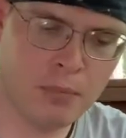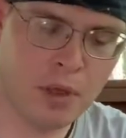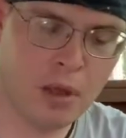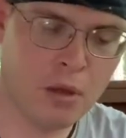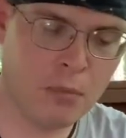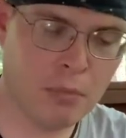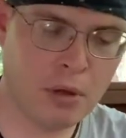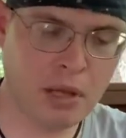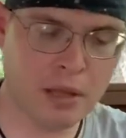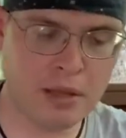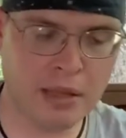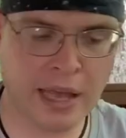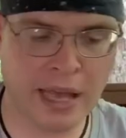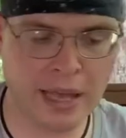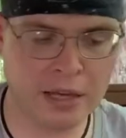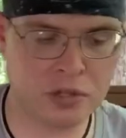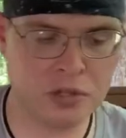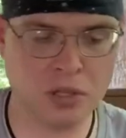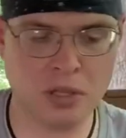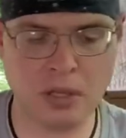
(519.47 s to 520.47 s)
But
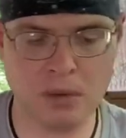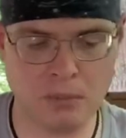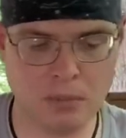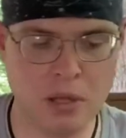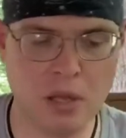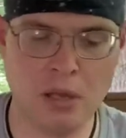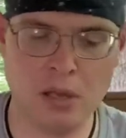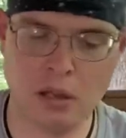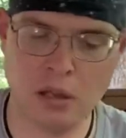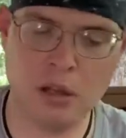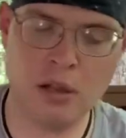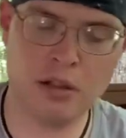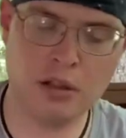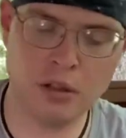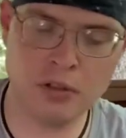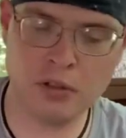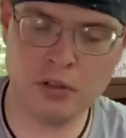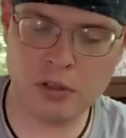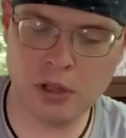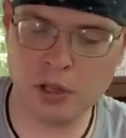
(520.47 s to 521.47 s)
actually,
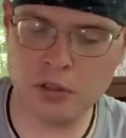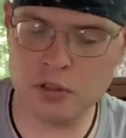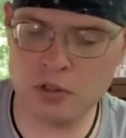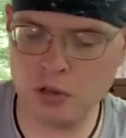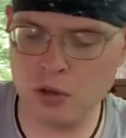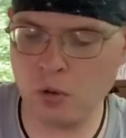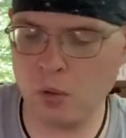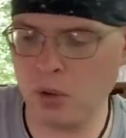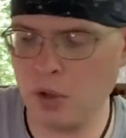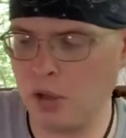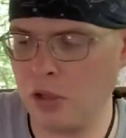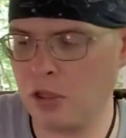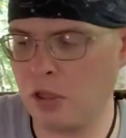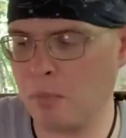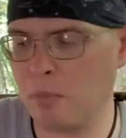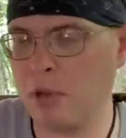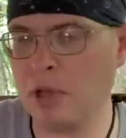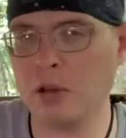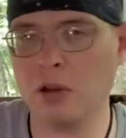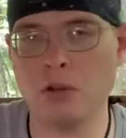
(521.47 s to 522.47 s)
another thing too, the
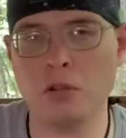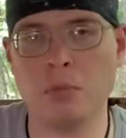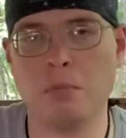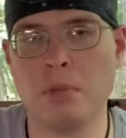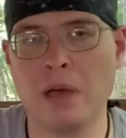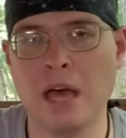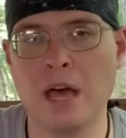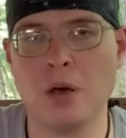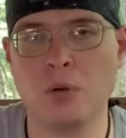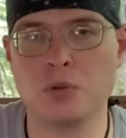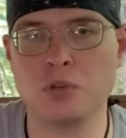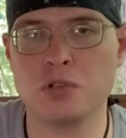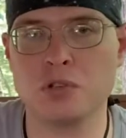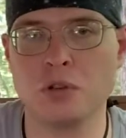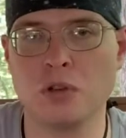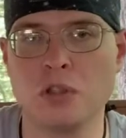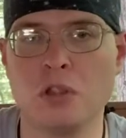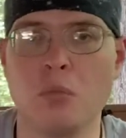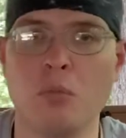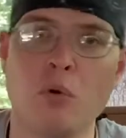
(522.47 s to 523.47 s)
bigger the pouch,
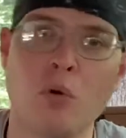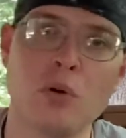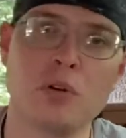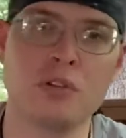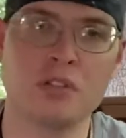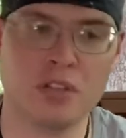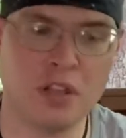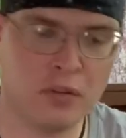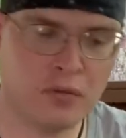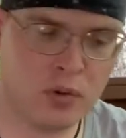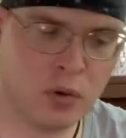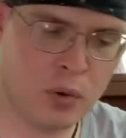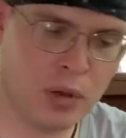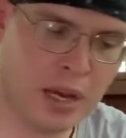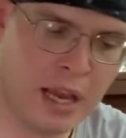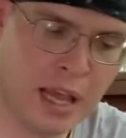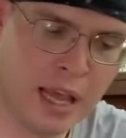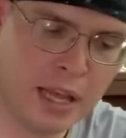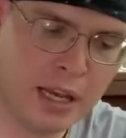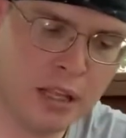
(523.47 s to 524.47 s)
the more stuff you can
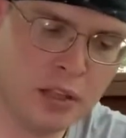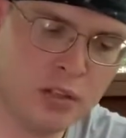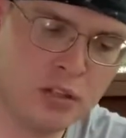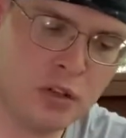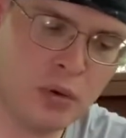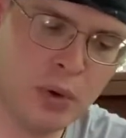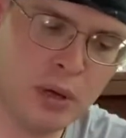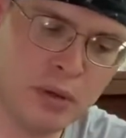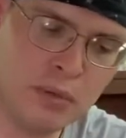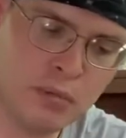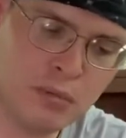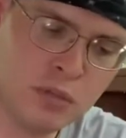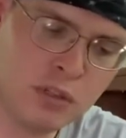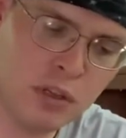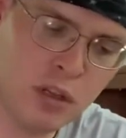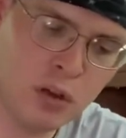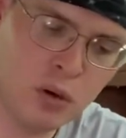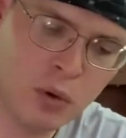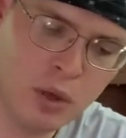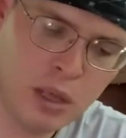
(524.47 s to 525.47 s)
add into it.
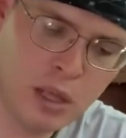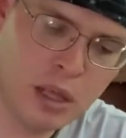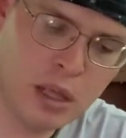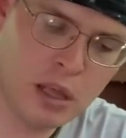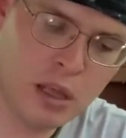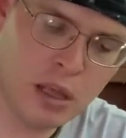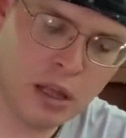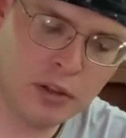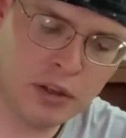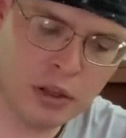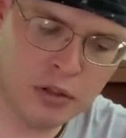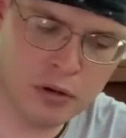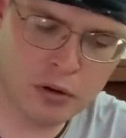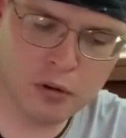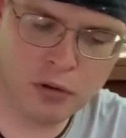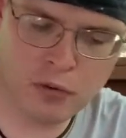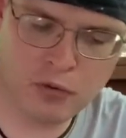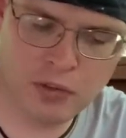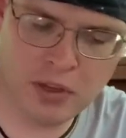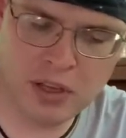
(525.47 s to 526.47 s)
So
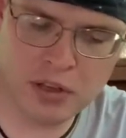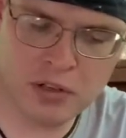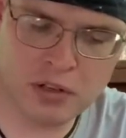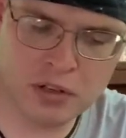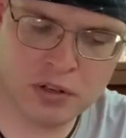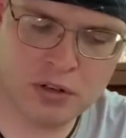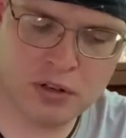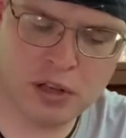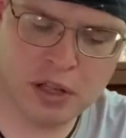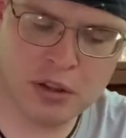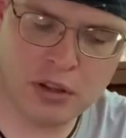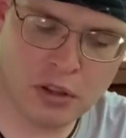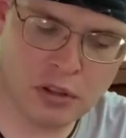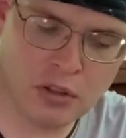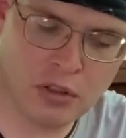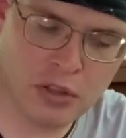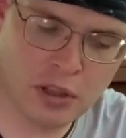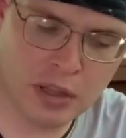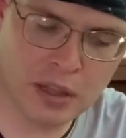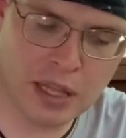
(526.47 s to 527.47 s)
another thing
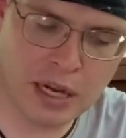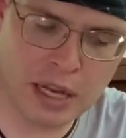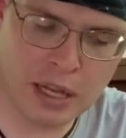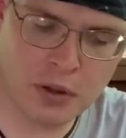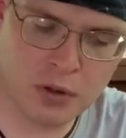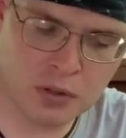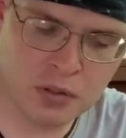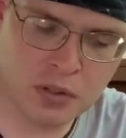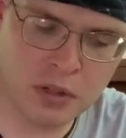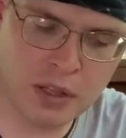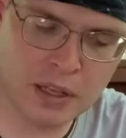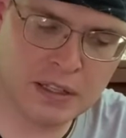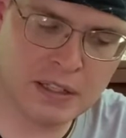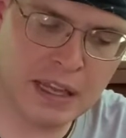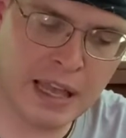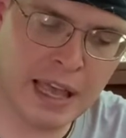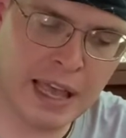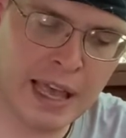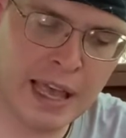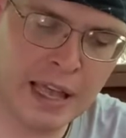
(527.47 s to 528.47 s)
that I also like
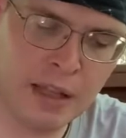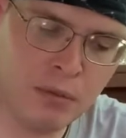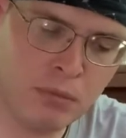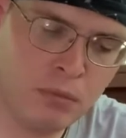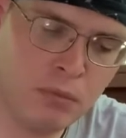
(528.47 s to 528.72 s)
to add,